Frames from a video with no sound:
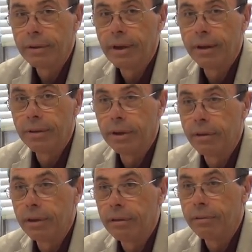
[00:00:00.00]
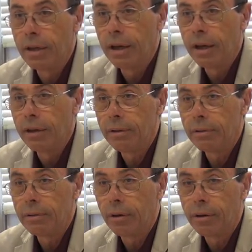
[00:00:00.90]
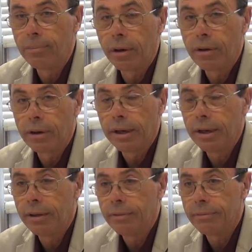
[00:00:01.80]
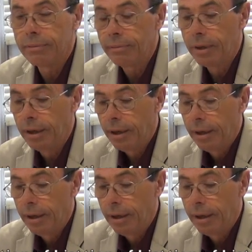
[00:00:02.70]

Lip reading: Governor and Lord Berkeley, and